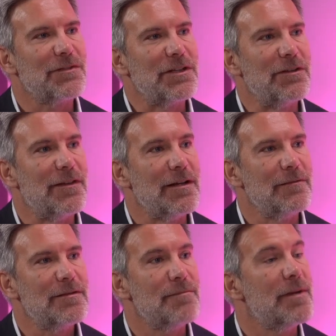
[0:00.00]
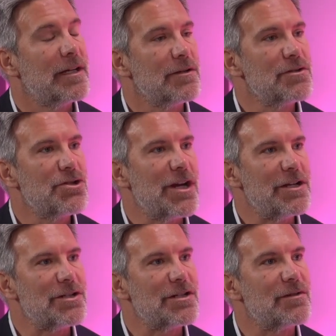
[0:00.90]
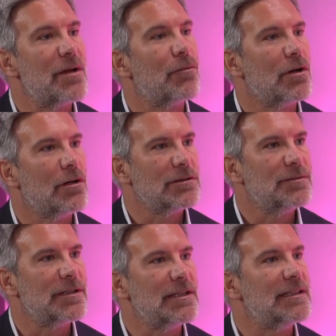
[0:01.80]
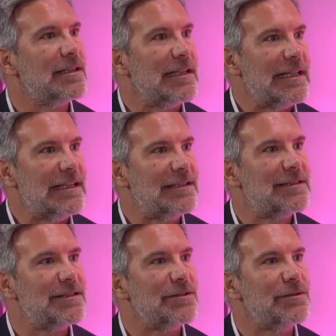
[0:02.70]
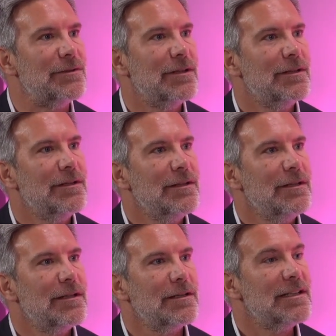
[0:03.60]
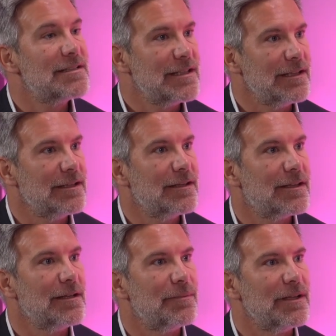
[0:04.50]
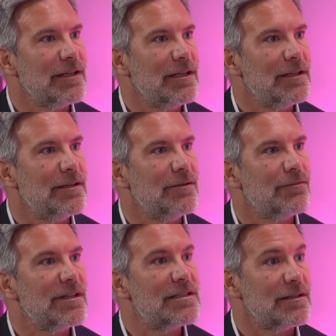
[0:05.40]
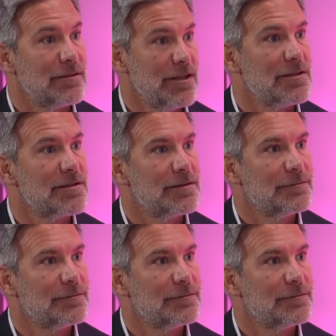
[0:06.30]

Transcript: you then to make those changes that would ultimately lead to listing the company in recent years?